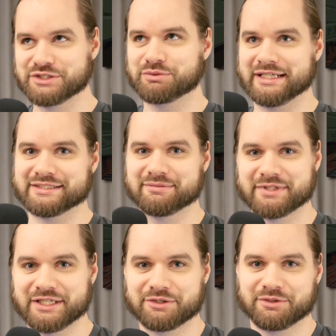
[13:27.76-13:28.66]

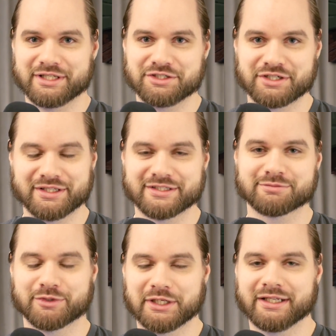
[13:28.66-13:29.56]
20-something-year-old engine at this
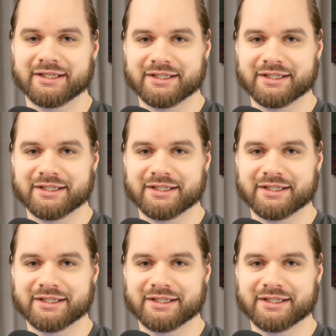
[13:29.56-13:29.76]
point.